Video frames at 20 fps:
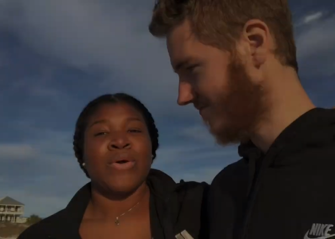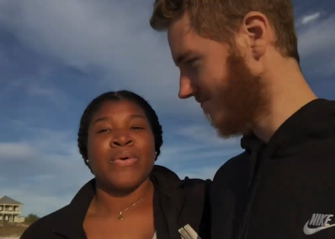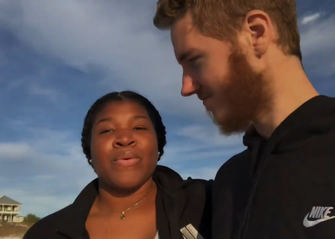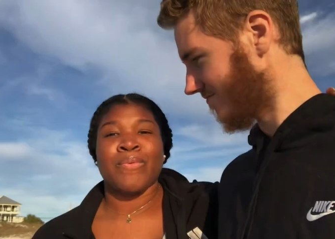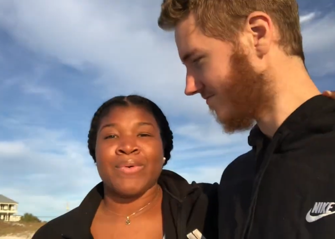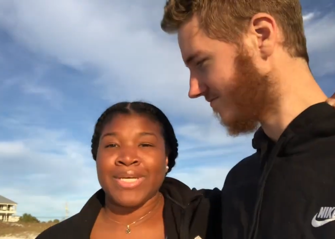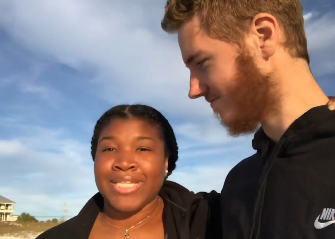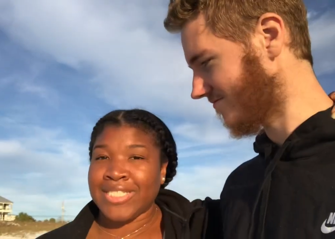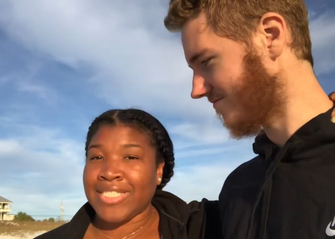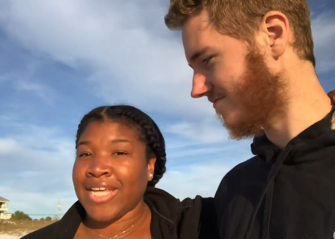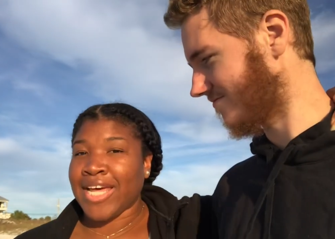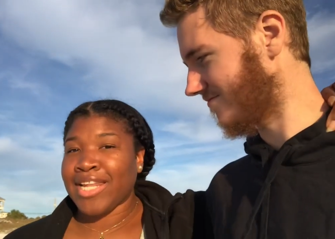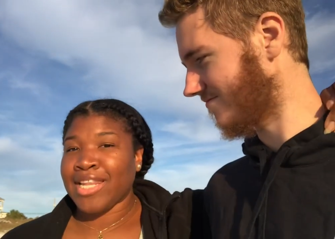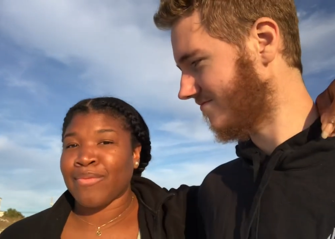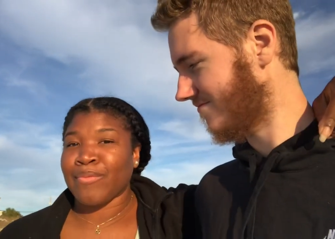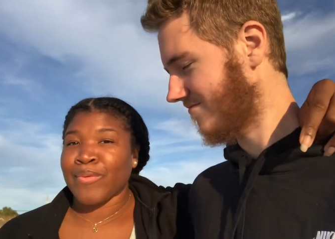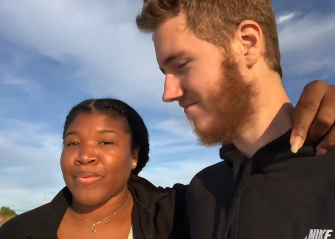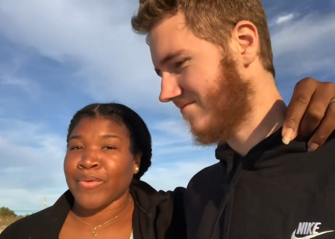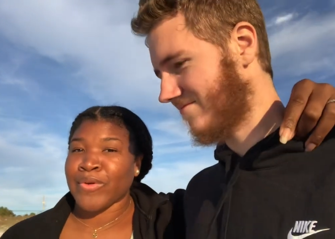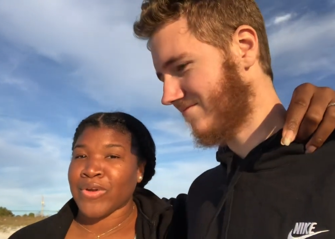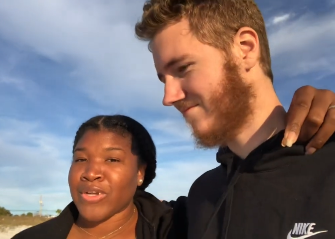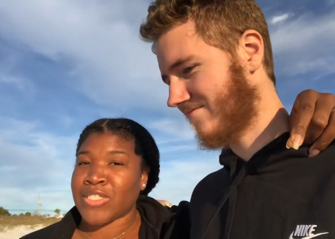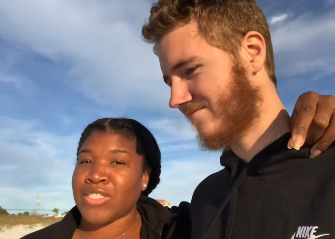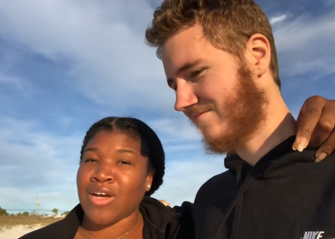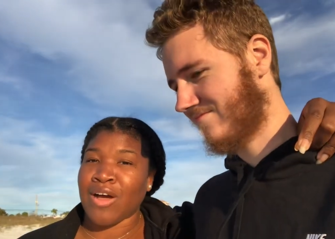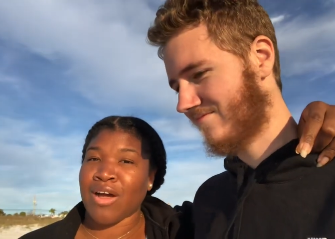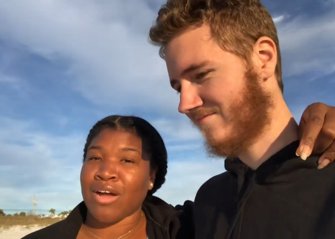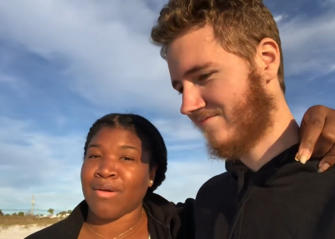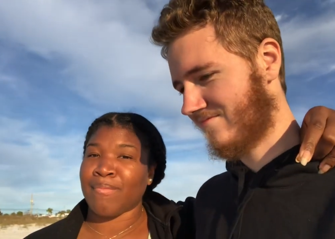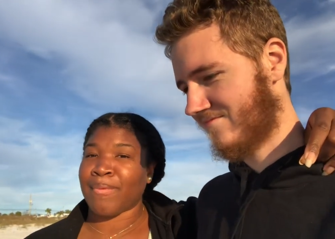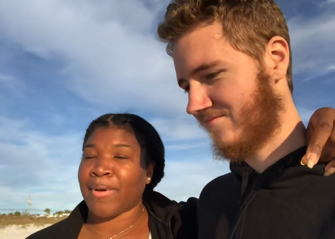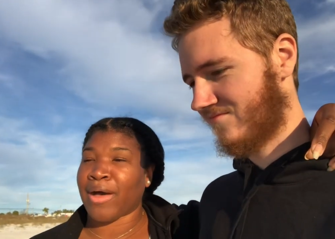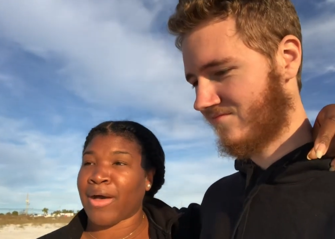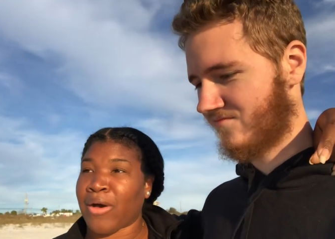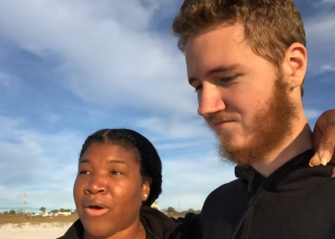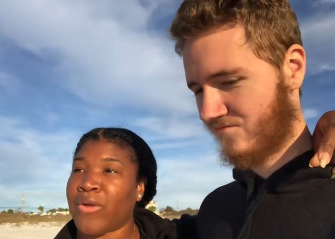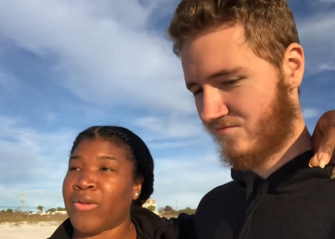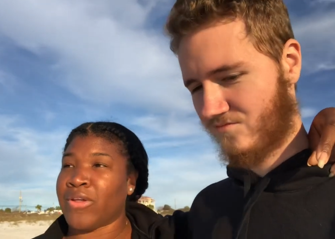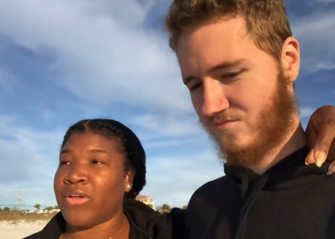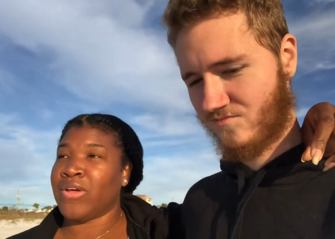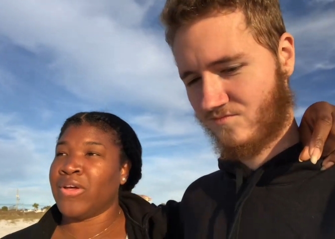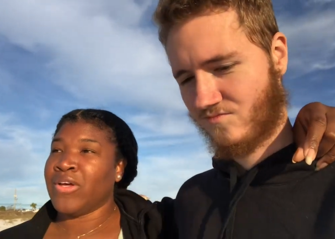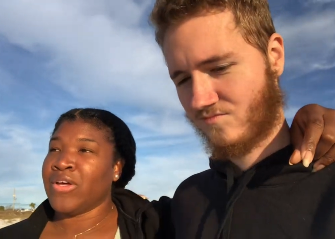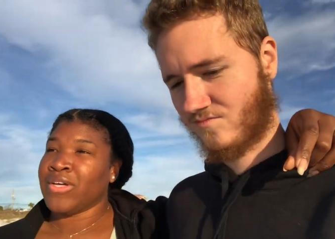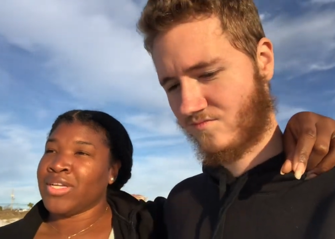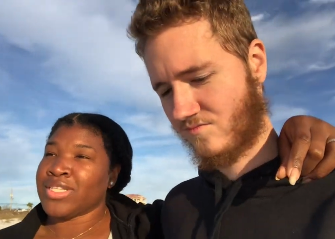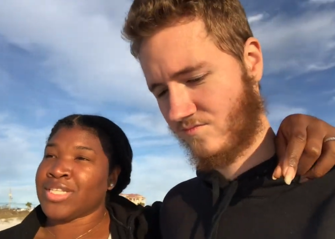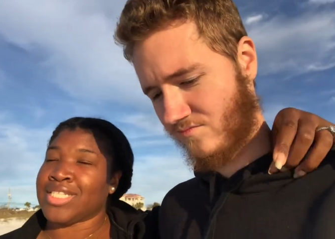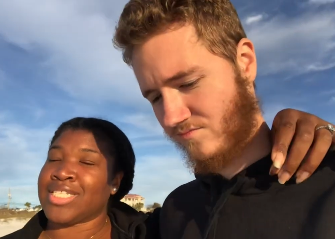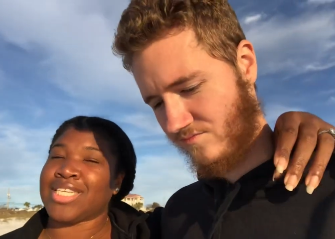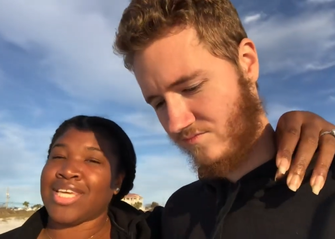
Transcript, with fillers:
Speaker 1: We said that we were going to talk about this